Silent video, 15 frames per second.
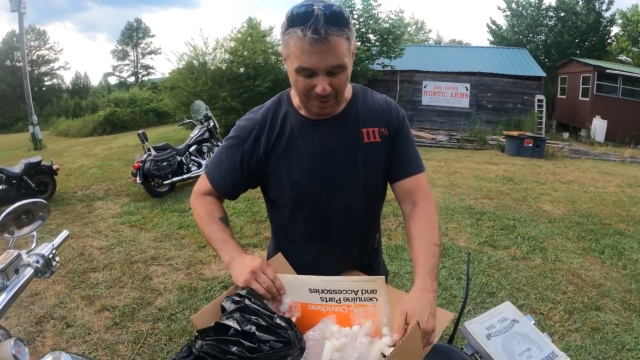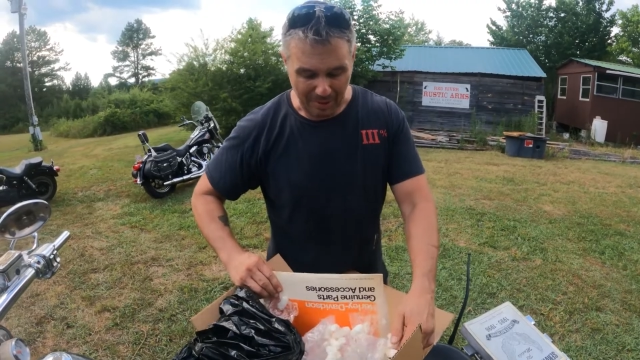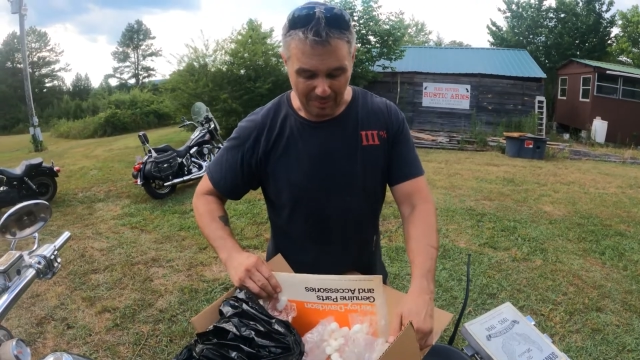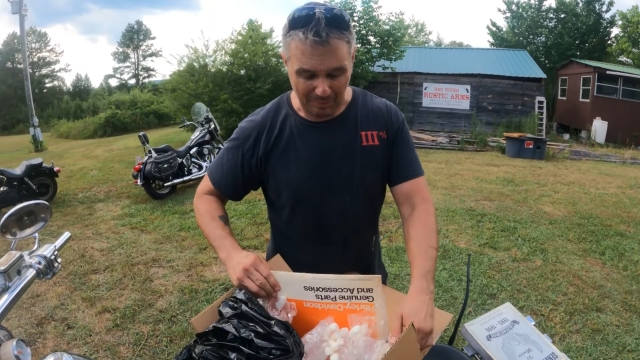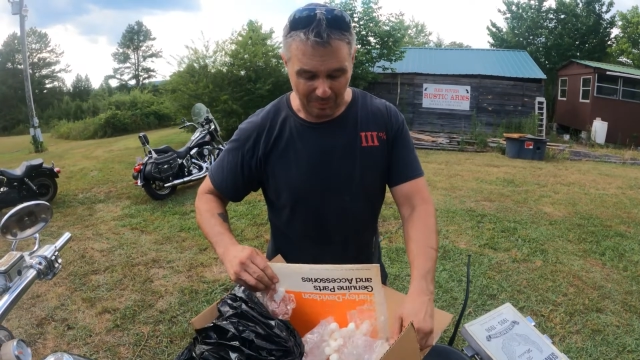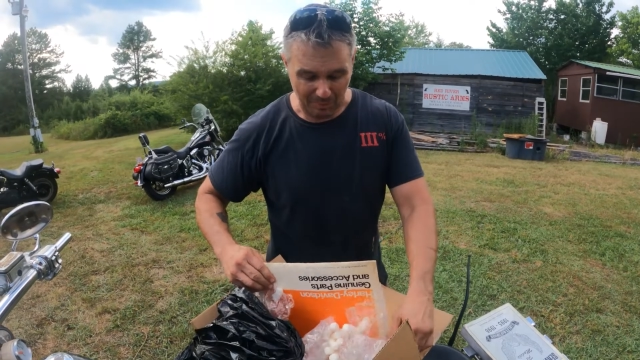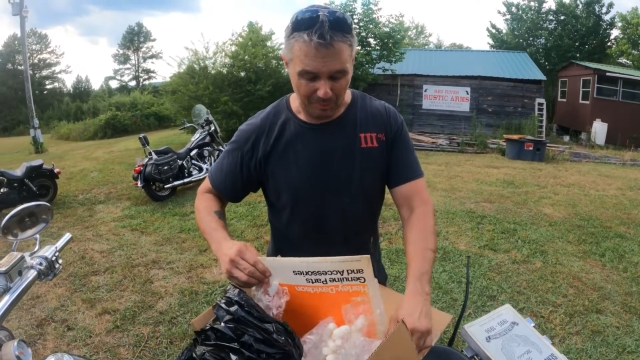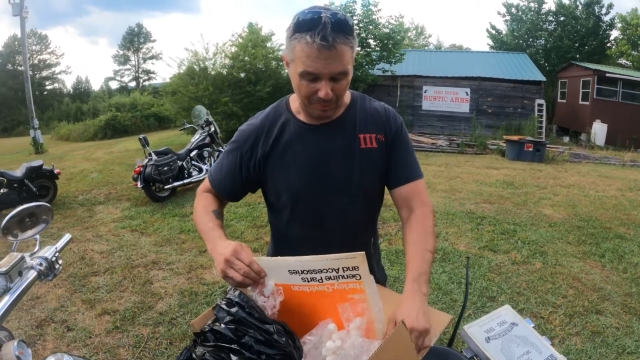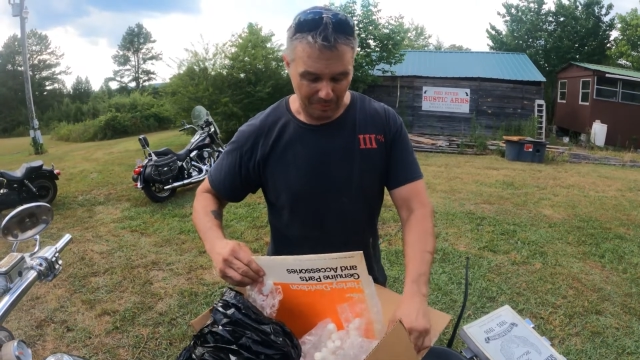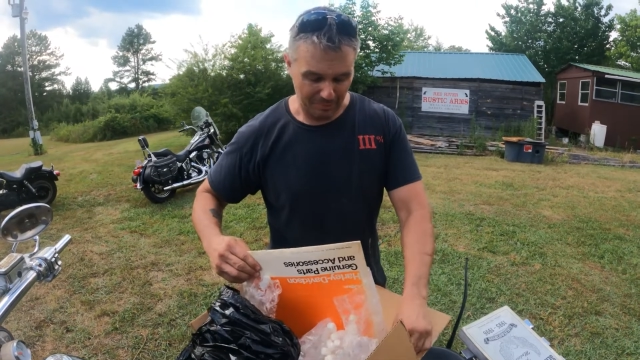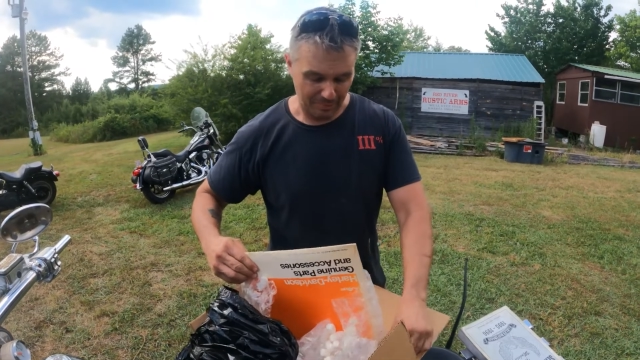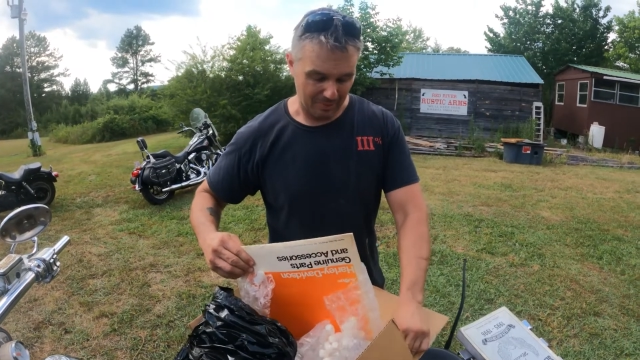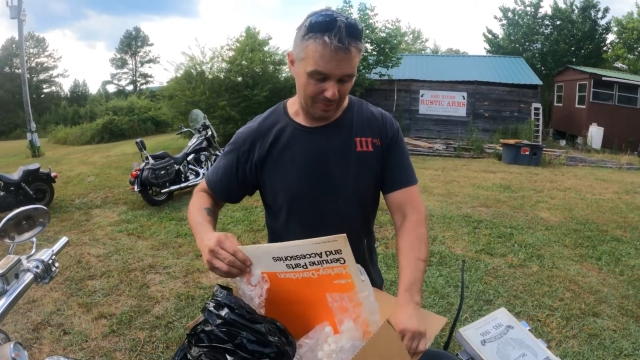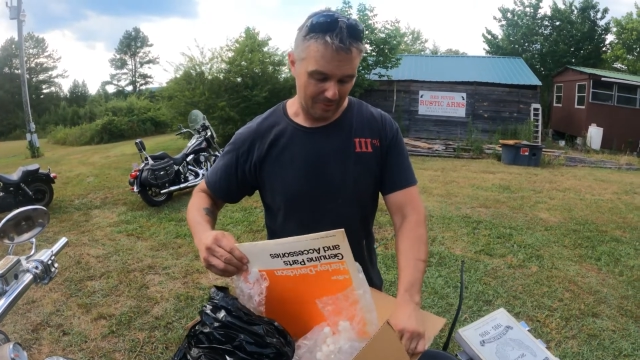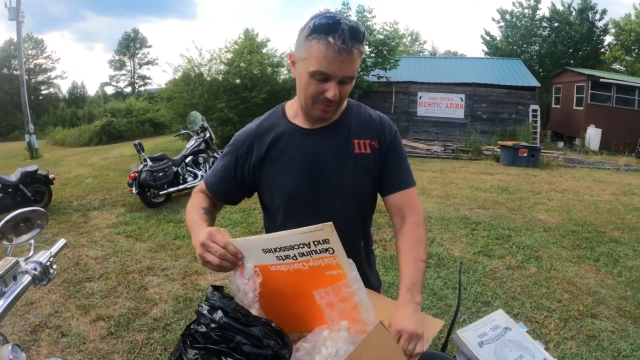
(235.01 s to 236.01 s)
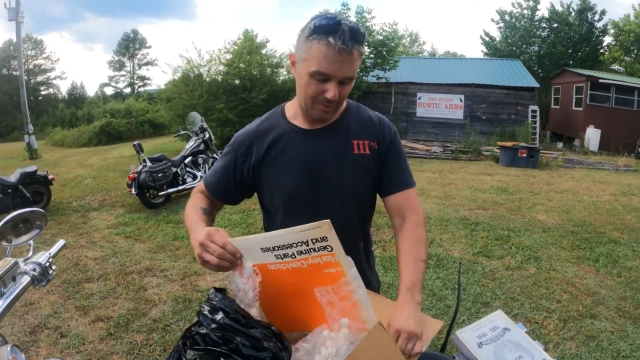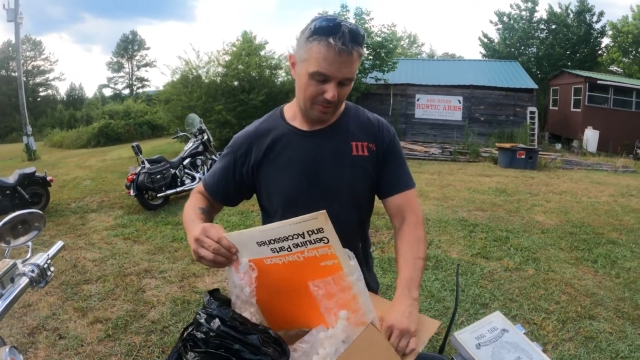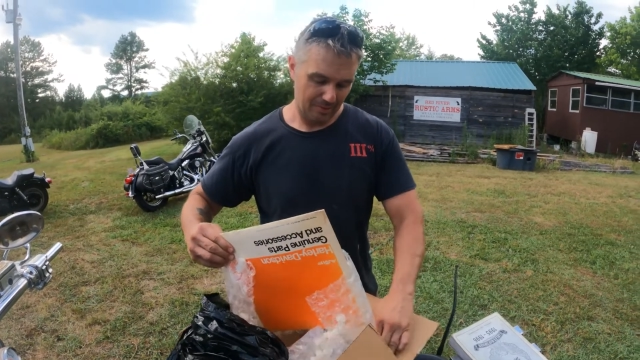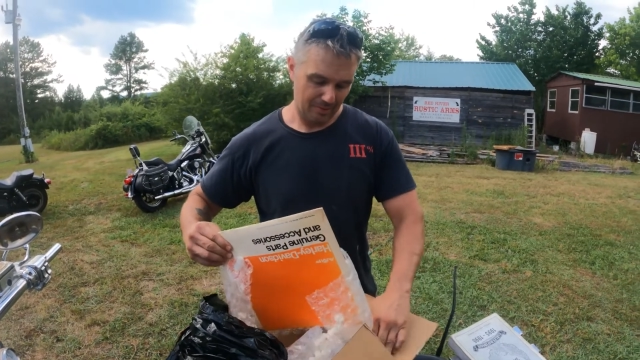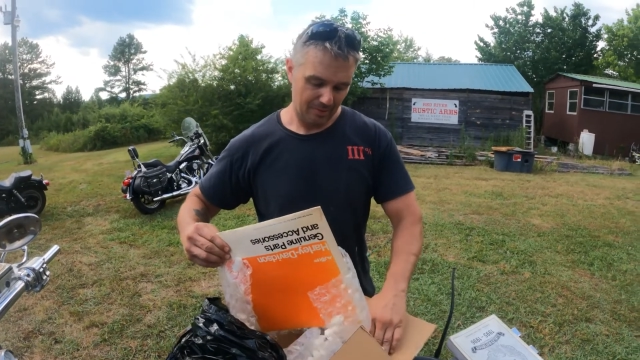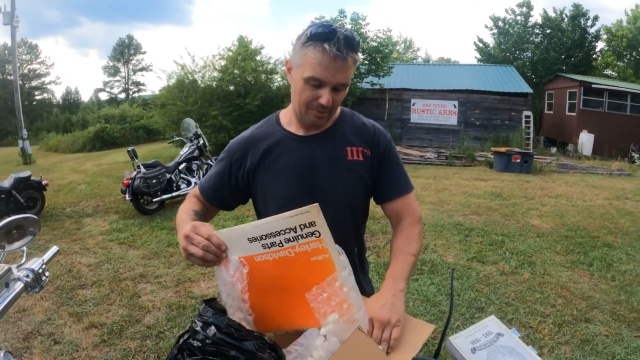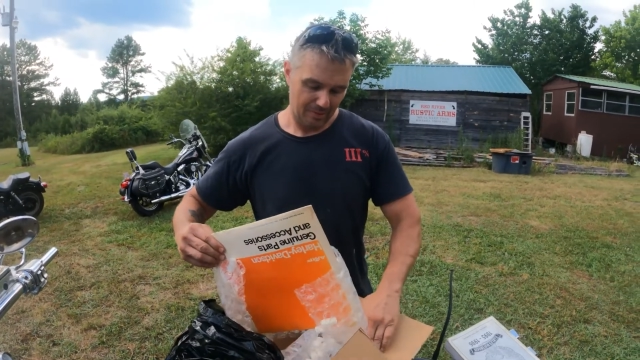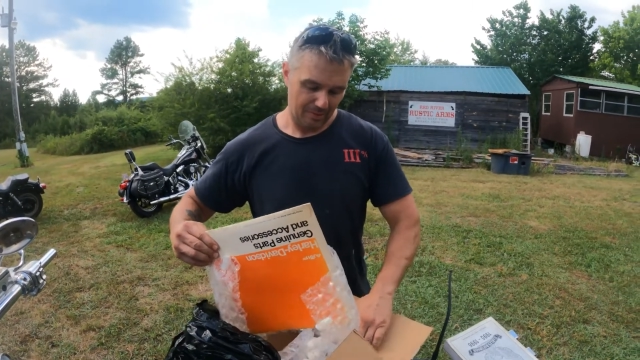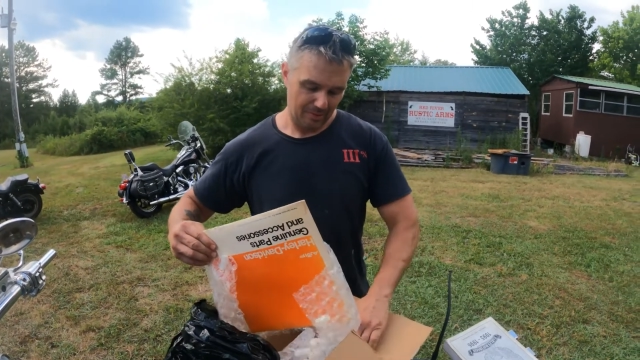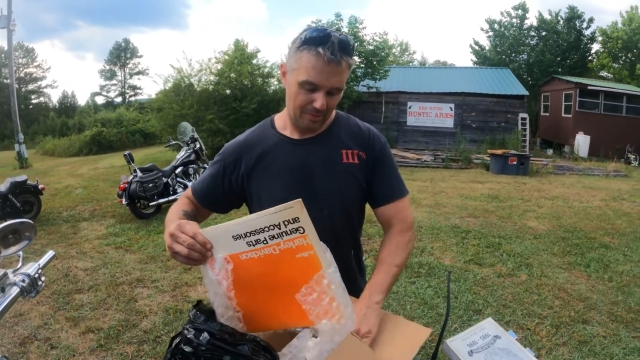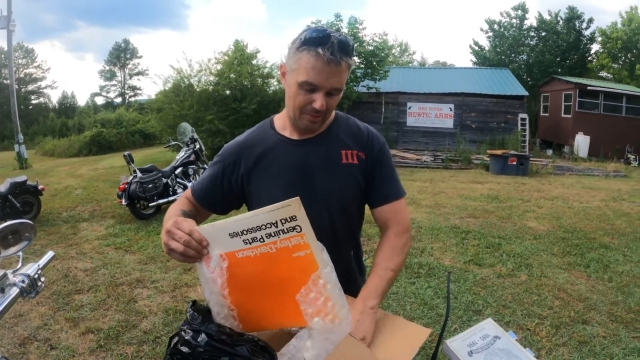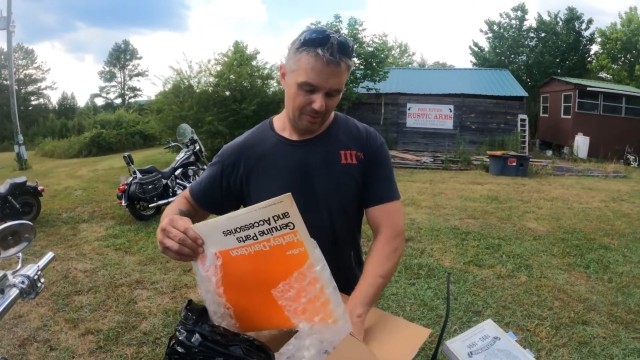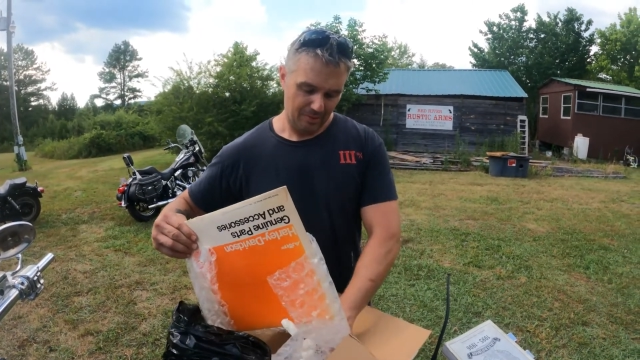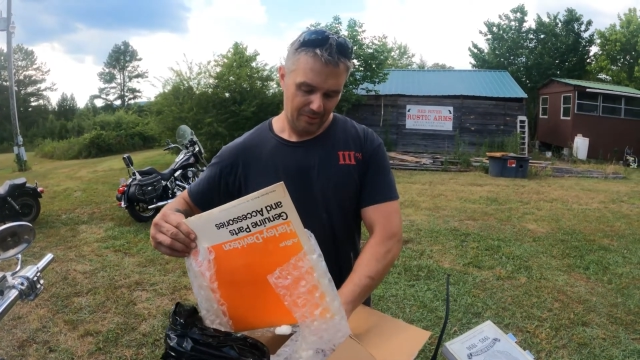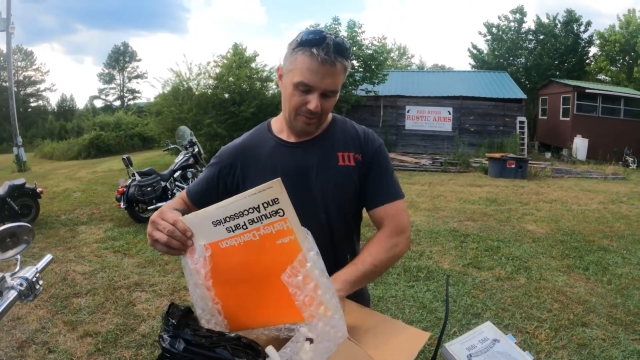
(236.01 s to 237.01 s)
popcorn in my,
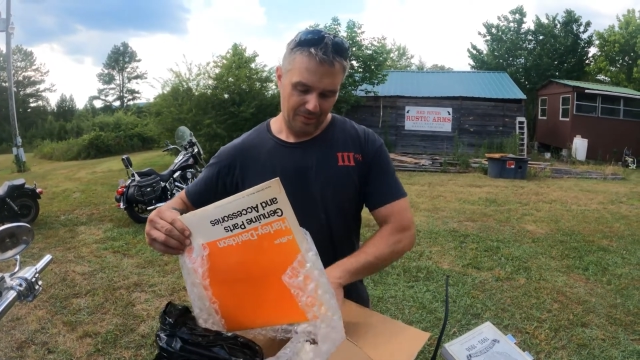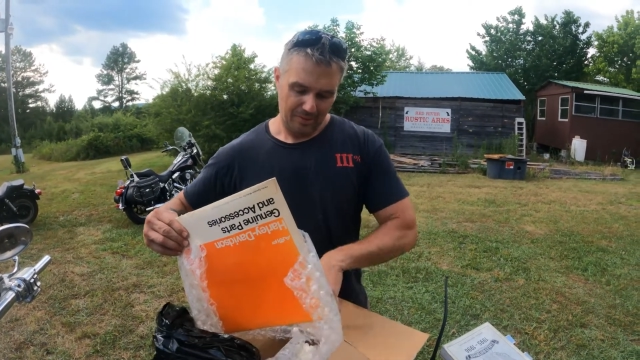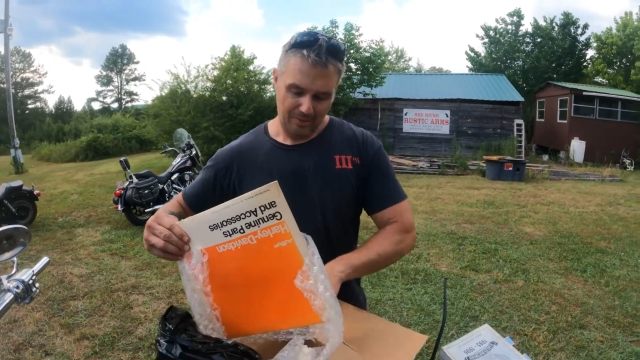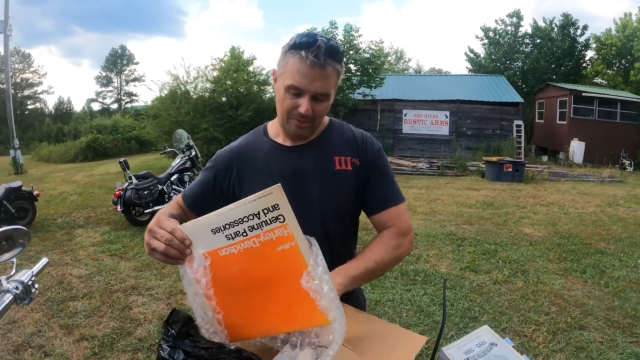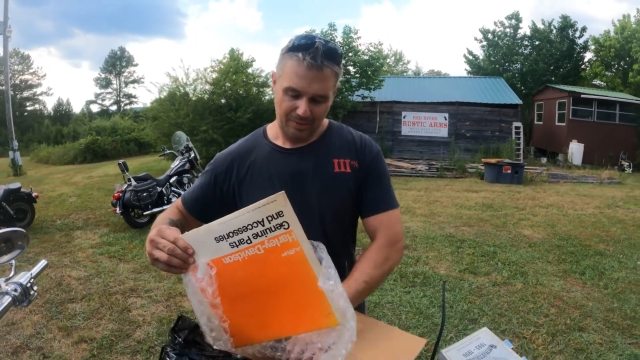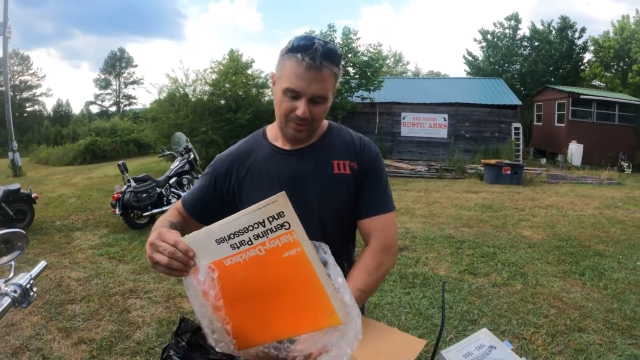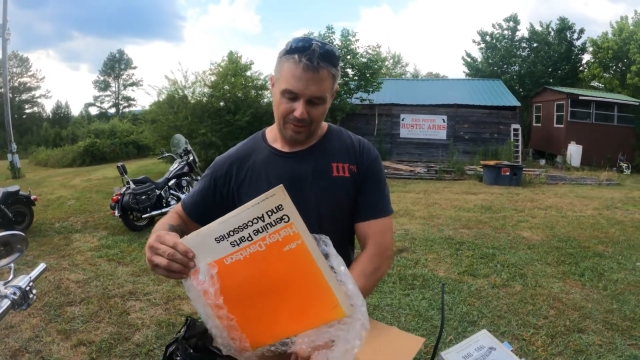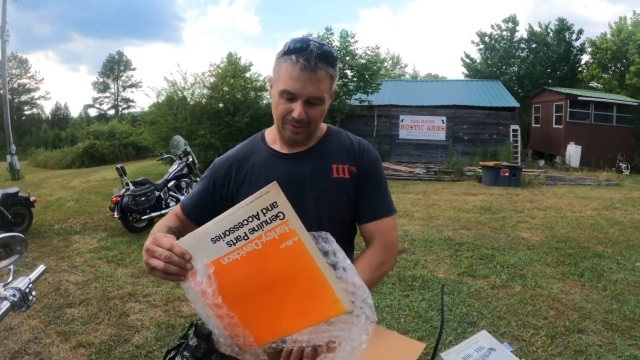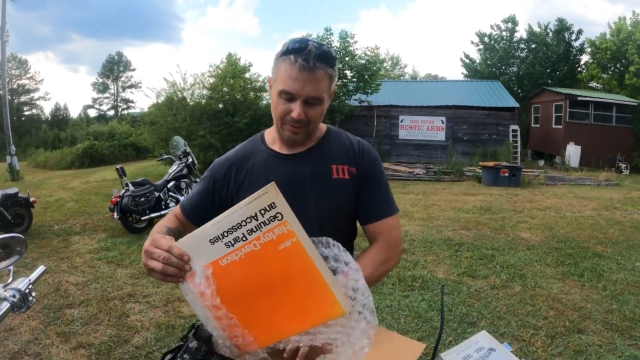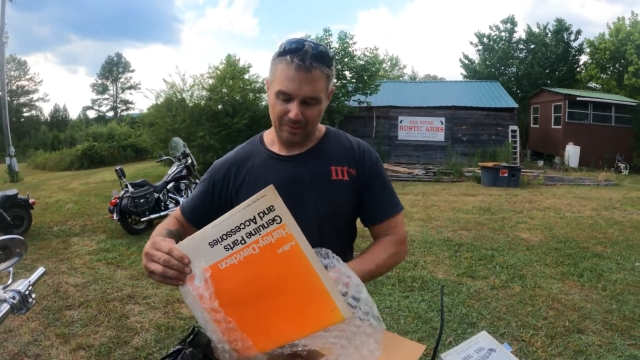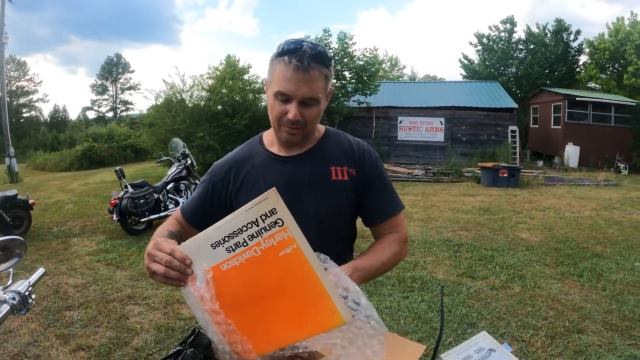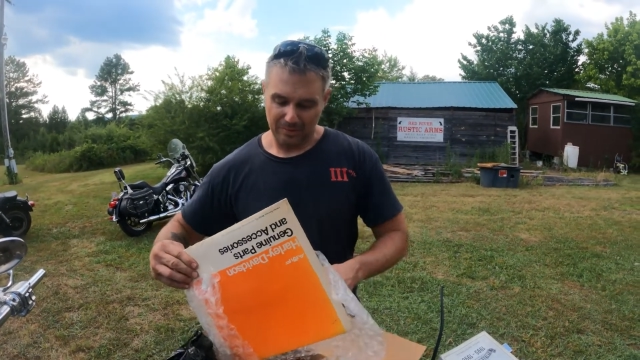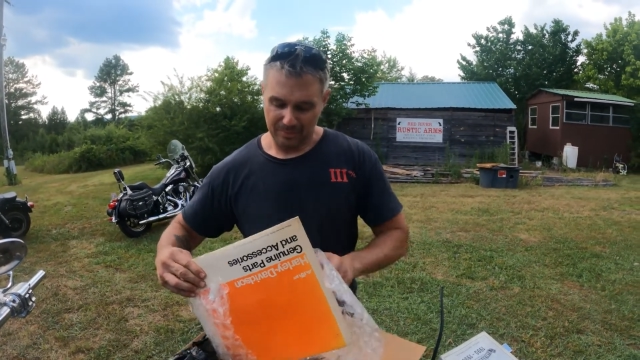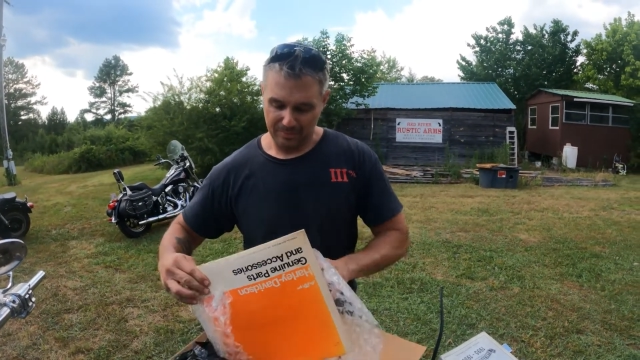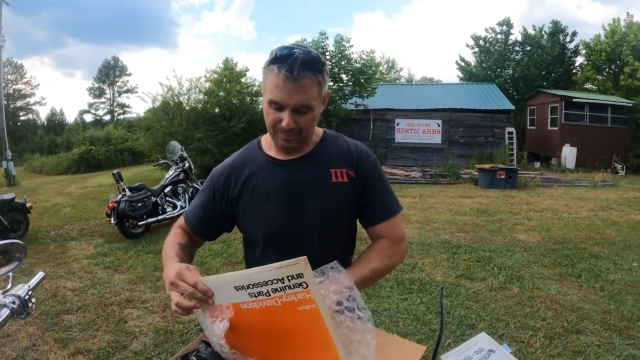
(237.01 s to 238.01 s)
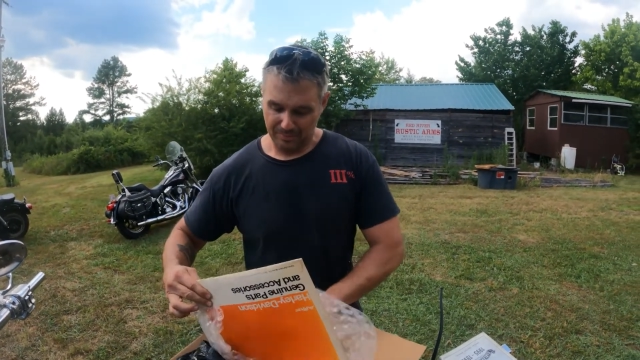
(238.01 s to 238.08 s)
out here